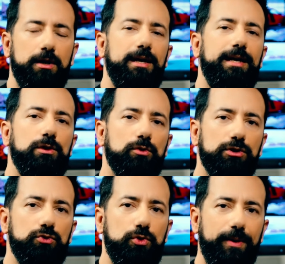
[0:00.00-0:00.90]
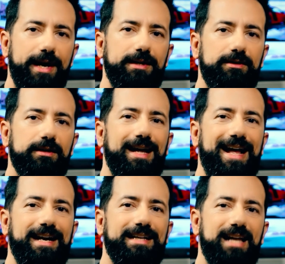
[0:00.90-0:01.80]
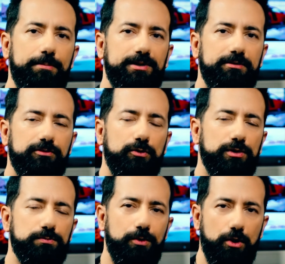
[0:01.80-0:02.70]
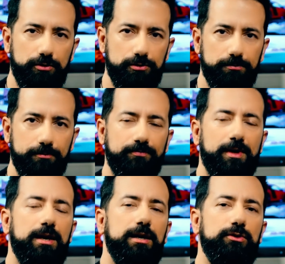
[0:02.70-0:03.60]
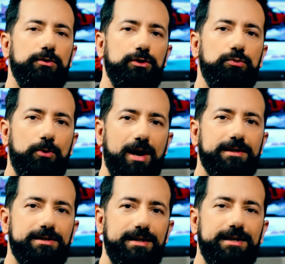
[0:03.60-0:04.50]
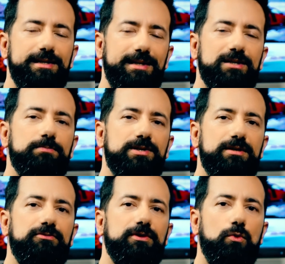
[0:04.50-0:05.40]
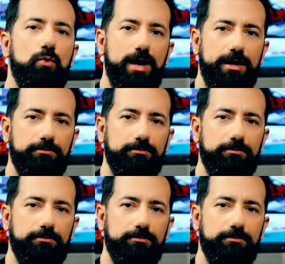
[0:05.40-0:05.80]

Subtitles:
In order to create an adaptive response, you need to practice things in a specific way.